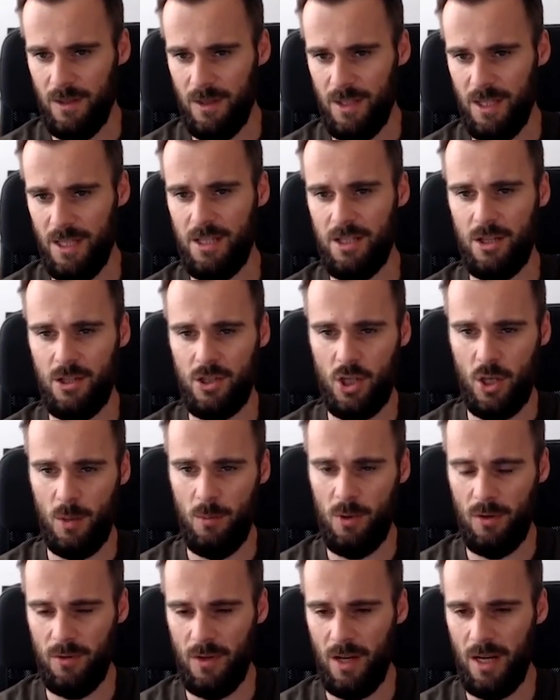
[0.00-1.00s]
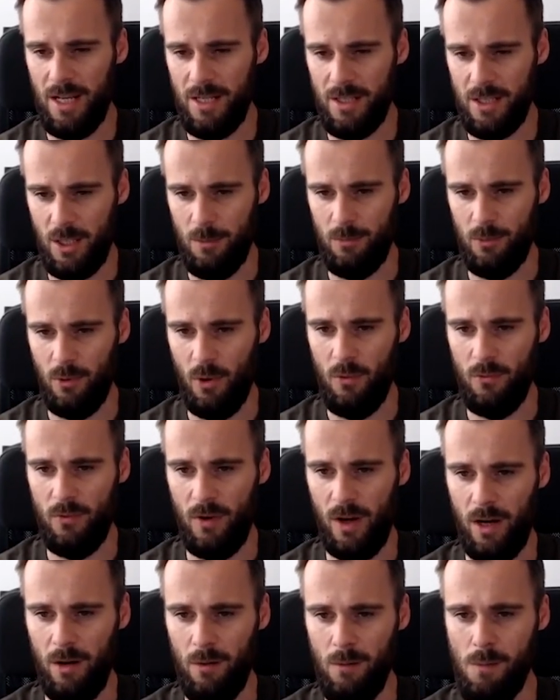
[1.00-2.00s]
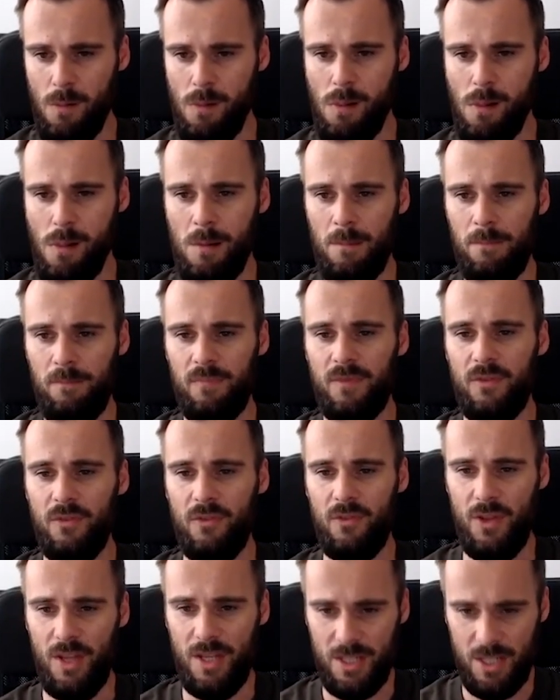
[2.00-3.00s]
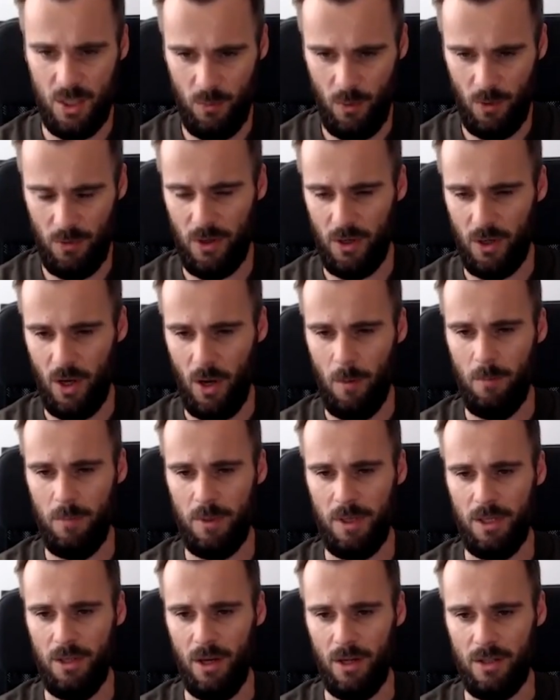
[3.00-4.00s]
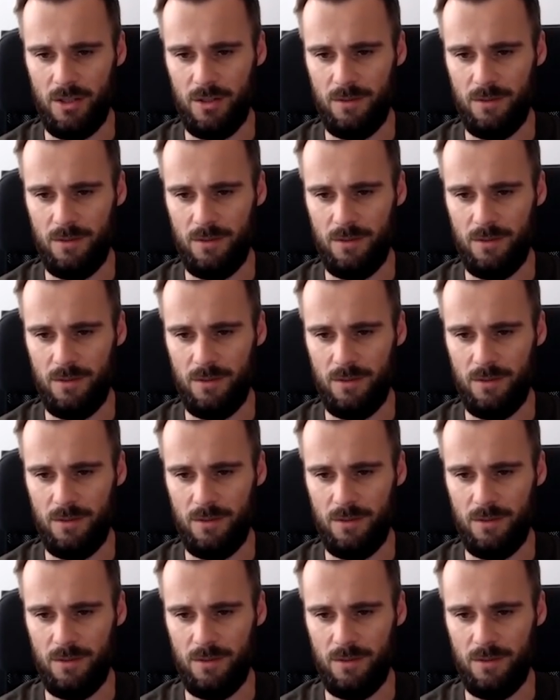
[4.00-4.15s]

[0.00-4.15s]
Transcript: This is a summary of their LinkedIn profile. This is what their company does.